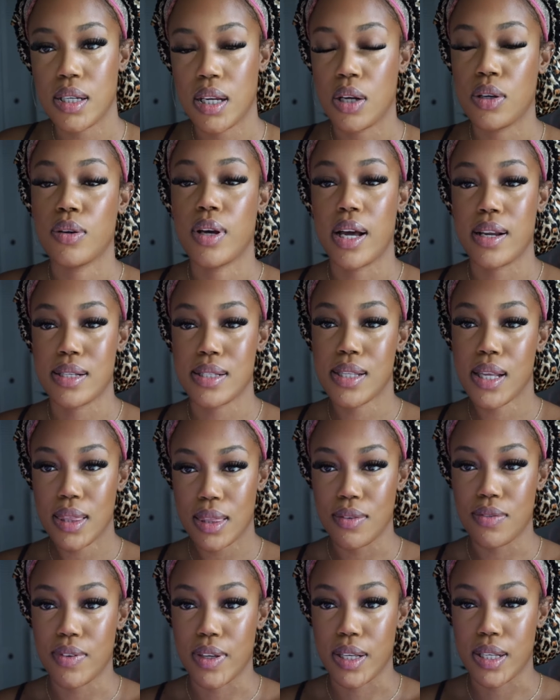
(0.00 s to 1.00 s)
Now we gotta set
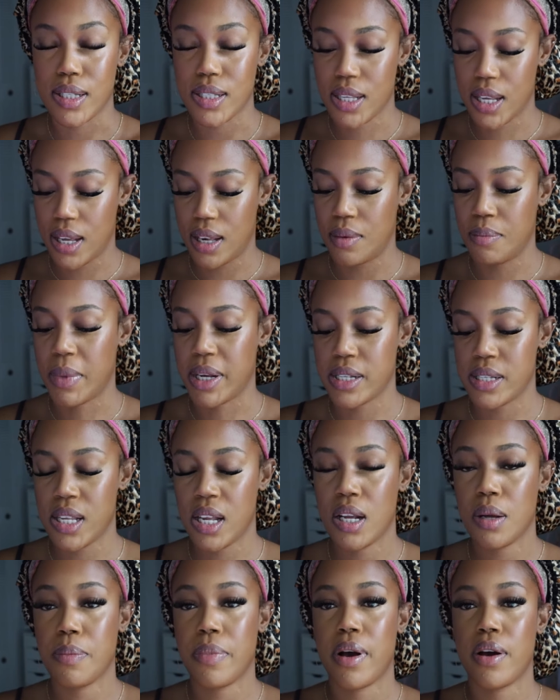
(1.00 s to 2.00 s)
the face, and my
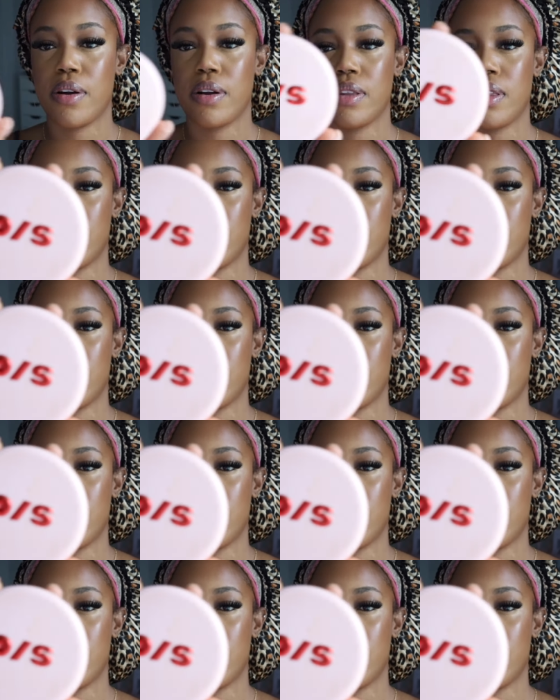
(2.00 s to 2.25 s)
setting powder